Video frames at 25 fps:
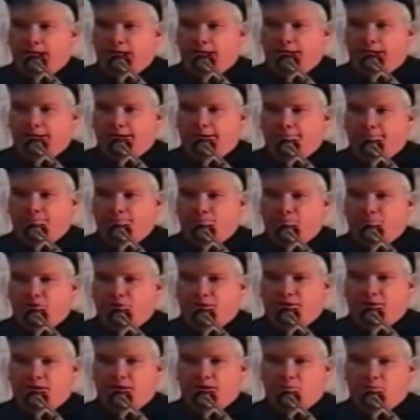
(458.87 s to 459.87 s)
um,
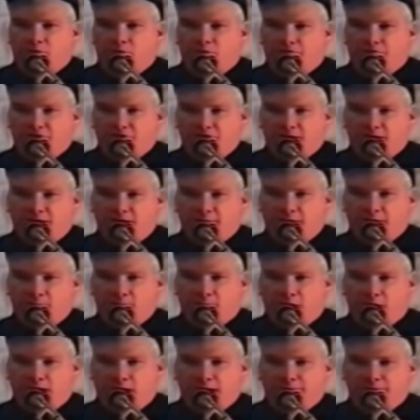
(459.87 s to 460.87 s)
a number of
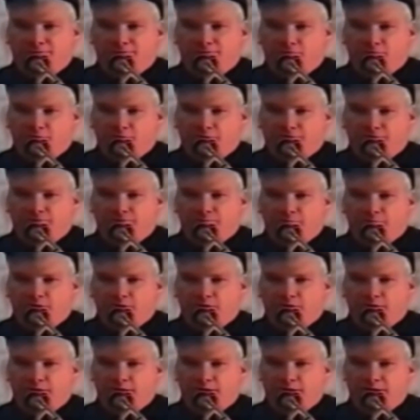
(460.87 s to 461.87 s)
atomic bombs were
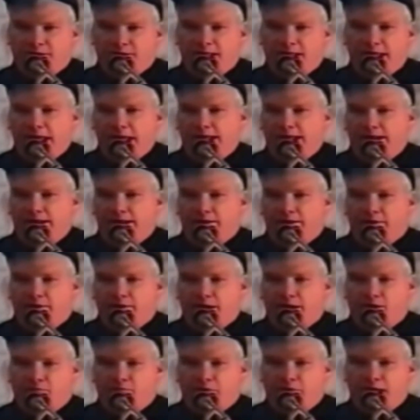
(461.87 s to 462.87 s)
exploded in that
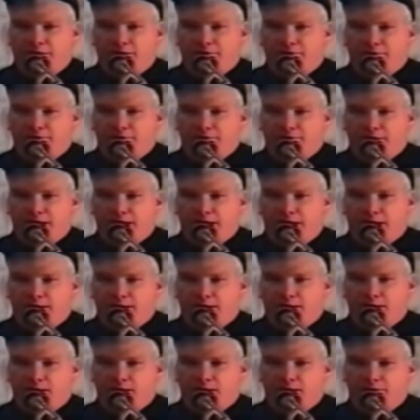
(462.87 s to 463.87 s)
area rather
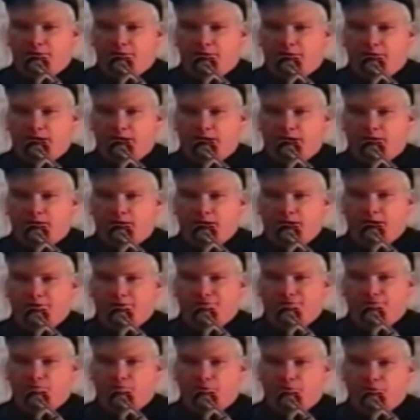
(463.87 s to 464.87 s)
than other
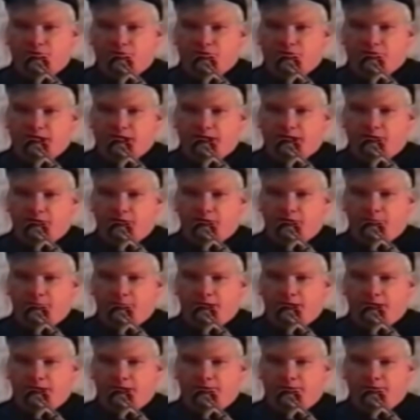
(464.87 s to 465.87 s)
areas which they could
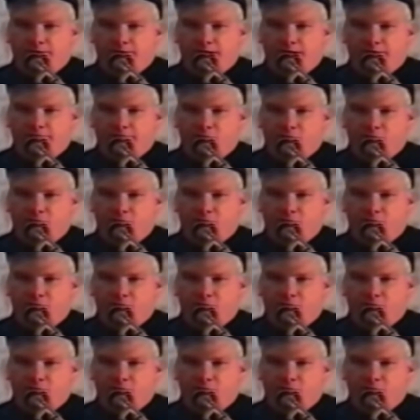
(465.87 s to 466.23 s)
have been